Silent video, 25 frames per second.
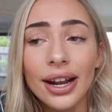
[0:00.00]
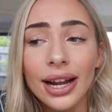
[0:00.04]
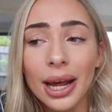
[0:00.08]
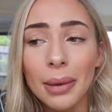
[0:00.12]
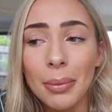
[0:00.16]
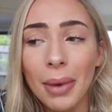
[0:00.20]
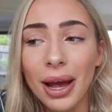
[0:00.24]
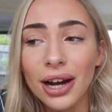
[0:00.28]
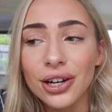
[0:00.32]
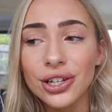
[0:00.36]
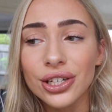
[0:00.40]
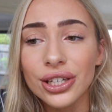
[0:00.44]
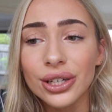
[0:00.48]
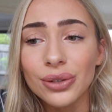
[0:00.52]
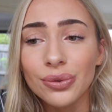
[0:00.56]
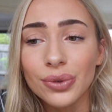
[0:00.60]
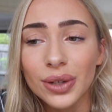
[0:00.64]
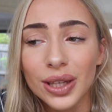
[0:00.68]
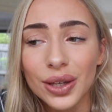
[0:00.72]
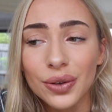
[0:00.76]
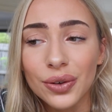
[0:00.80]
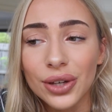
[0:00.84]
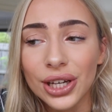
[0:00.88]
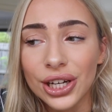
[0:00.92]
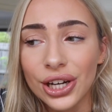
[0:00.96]
I'm actually
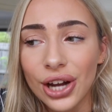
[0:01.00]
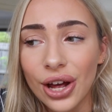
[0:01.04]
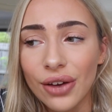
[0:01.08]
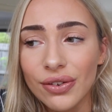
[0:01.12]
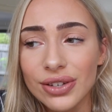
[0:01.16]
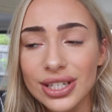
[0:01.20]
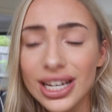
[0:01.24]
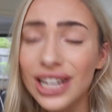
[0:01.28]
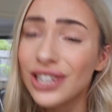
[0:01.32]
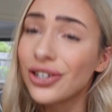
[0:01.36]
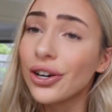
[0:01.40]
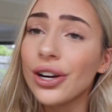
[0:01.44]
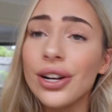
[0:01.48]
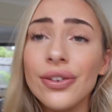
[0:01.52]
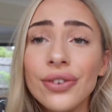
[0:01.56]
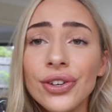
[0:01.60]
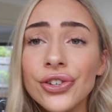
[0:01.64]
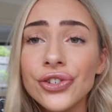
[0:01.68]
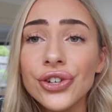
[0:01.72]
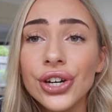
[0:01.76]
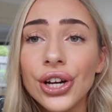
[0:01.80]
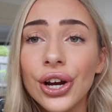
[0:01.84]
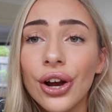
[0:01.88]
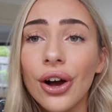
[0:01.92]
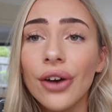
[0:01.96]
really nervous. I don't even
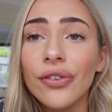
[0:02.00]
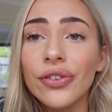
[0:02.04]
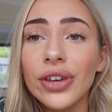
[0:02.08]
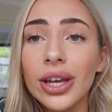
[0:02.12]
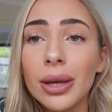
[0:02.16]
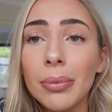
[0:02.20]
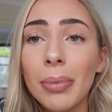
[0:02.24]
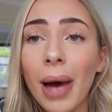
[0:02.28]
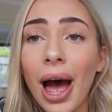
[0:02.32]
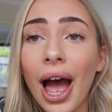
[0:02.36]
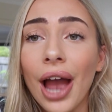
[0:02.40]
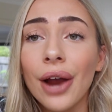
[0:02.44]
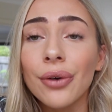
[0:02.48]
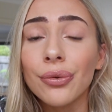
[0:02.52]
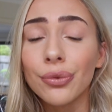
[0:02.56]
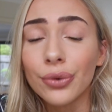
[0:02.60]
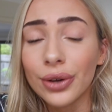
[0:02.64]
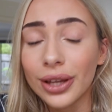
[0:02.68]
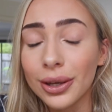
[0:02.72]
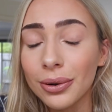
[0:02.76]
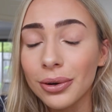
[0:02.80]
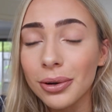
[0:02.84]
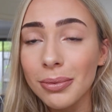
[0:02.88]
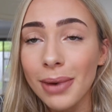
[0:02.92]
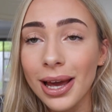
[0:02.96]
drink coffee, but I
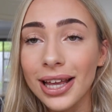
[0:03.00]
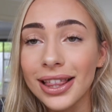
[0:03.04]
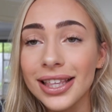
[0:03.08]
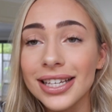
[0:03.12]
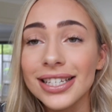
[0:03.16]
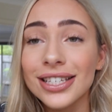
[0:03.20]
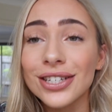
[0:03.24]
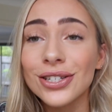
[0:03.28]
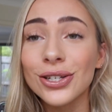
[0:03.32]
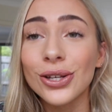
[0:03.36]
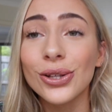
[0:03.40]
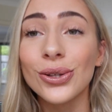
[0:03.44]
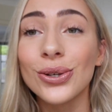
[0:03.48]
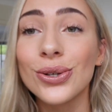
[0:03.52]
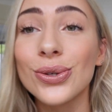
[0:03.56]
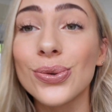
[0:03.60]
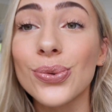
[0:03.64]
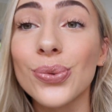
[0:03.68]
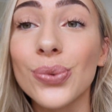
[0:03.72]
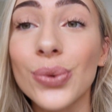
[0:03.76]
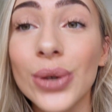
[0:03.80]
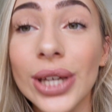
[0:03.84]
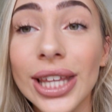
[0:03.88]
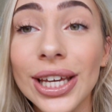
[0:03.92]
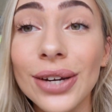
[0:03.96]
really wanna make this because it looks
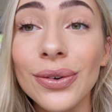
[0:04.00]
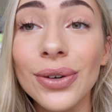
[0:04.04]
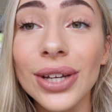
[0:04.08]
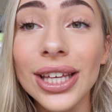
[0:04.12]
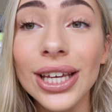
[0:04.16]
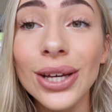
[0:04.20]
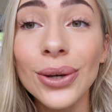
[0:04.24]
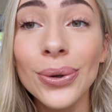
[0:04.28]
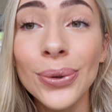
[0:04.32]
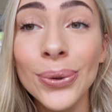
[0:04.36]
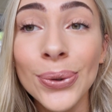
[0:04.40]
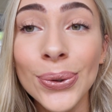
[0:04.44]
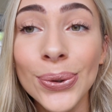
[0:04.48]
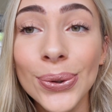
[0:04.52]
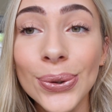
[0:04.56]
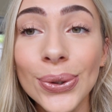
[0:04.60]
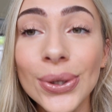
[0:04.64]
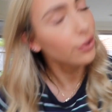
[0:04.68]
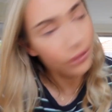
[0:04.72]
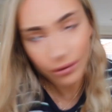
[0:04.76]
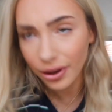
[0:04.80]
really cool.